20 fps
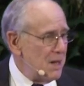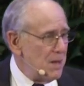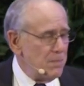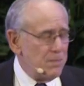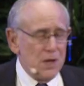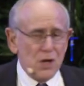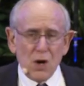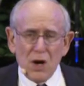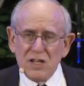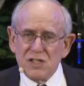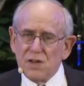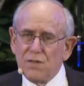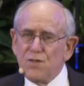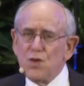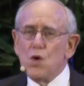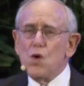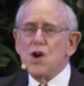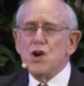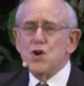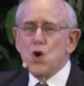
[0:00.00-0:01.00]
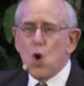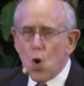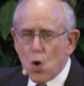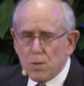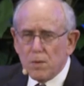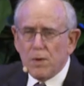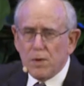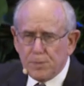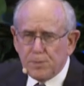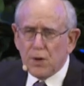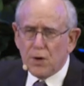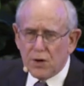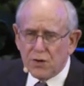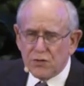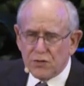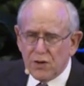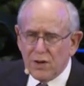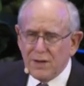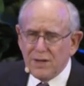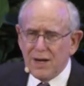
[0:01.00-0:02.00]
Because if you're a normal
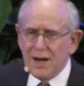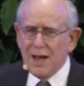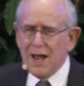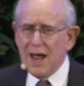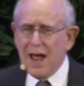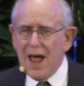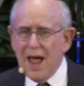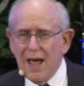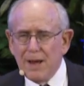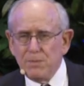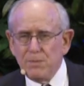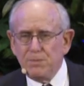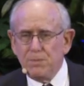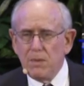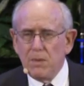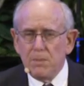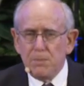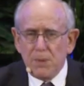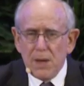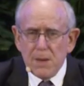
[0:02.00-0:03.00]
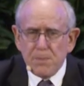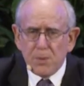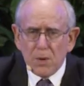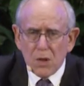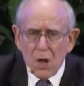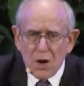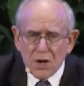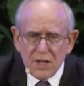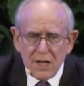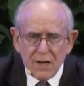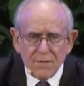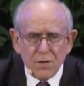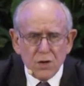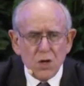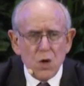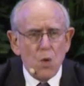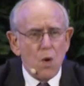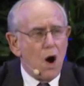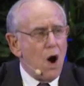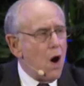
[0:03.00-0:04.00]
person, and people are giving
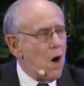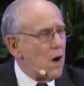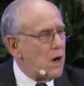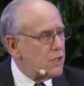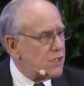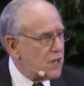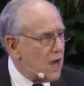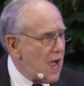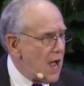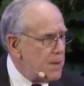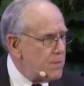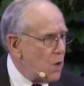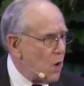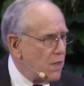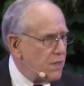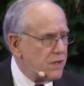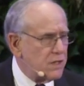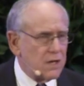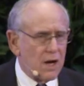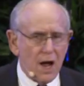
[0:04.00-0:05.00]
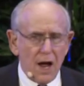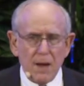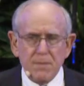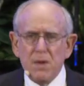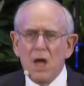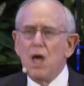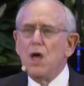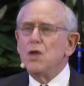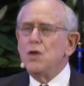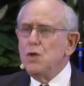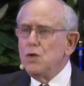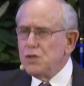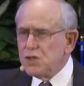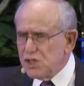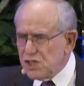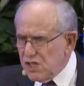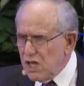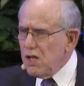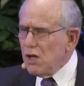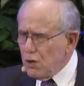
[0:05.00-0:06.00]
you a hard time all the time, you
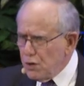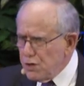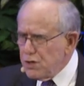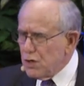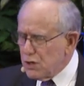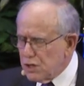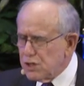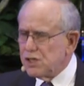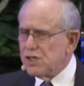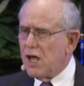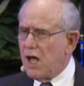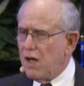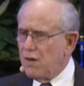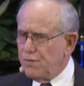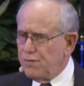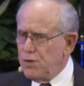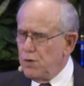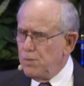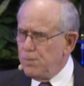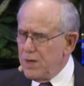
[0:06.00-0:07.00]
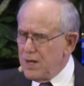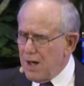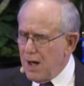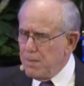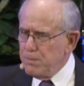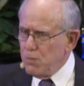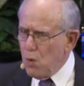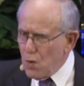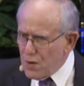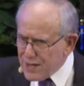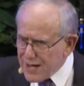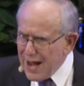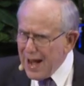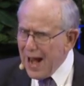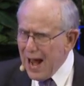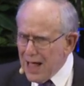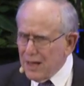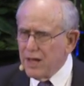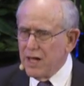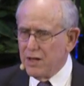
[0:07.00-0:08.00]
steel yourself. You become more
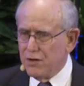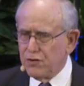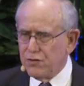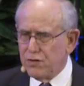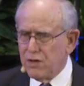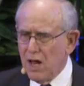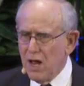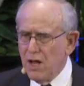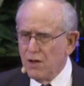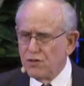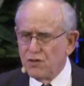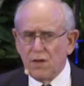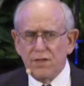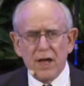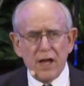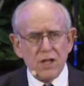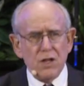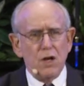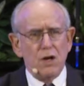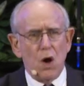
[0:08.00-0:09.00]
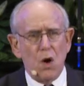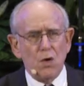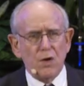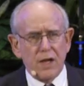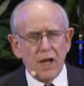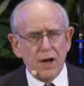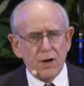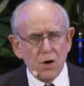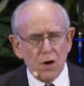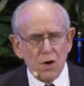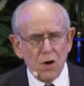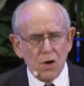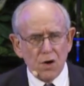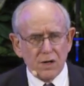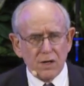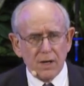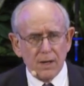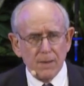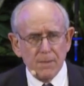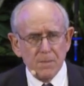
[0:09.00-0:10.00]
calloused so that you don't get hurt.
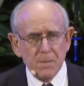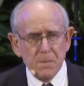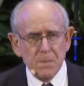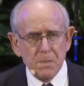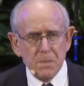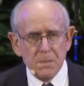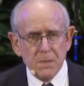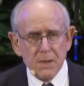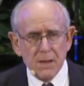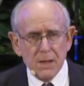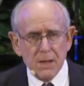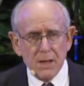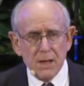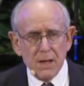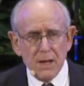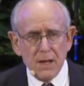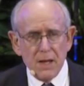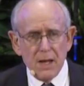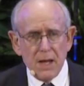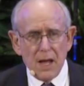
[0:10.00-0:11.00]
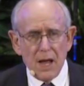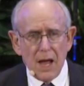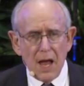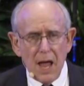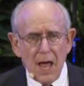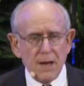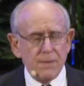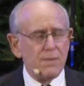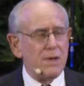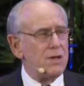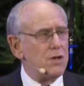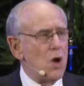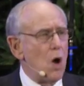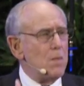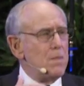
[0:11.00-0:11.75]
And no